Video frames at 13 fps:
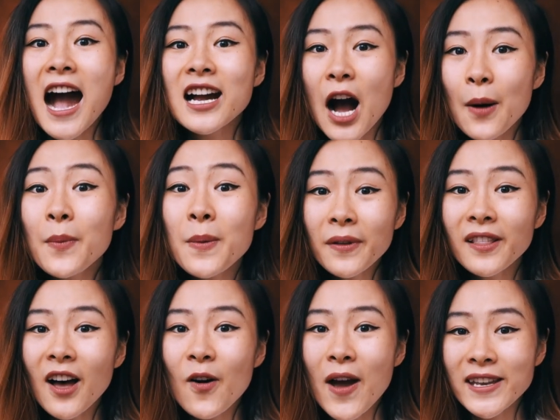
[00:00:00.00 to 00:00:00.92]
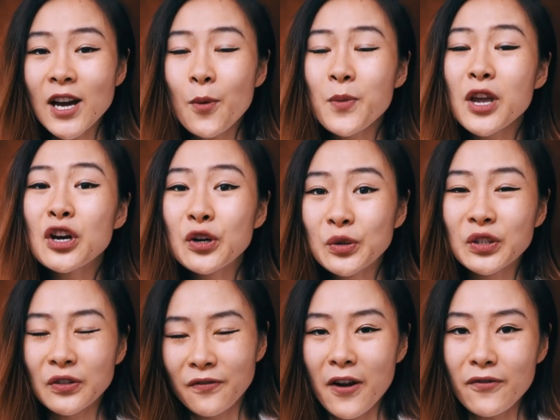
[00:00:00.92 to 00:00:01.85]
Comment below and tell me who's
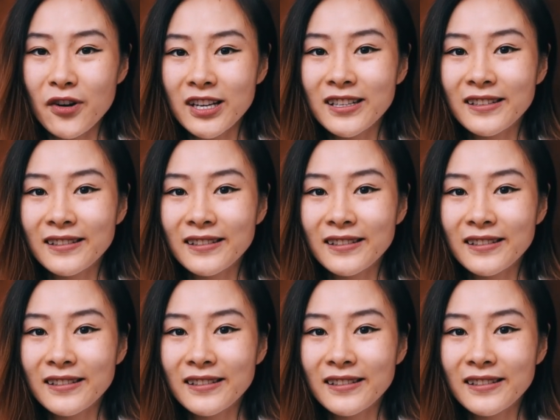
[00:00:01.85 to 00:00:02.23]
your favorite.